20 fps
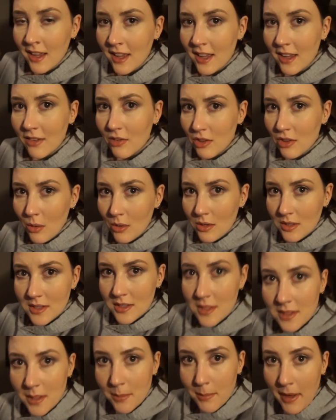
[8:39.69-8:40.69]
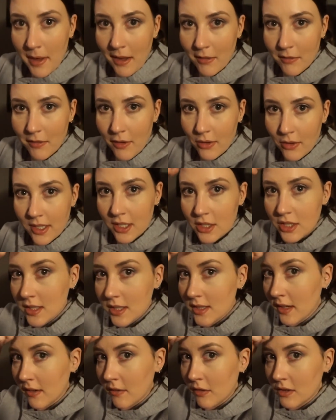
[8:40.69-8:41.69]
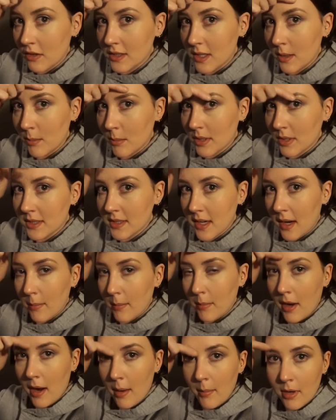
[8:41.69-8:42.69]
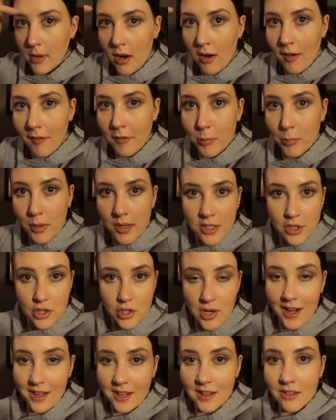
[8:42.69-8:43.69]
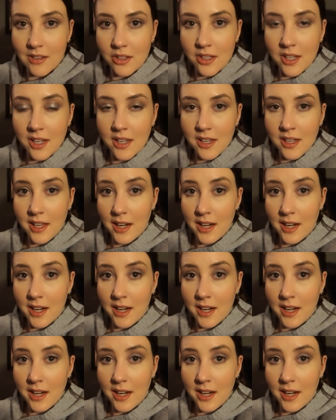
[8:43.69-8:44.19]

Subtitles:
Even though this is a matte foundation, like for some reason I'm coming off pretty shiny looking,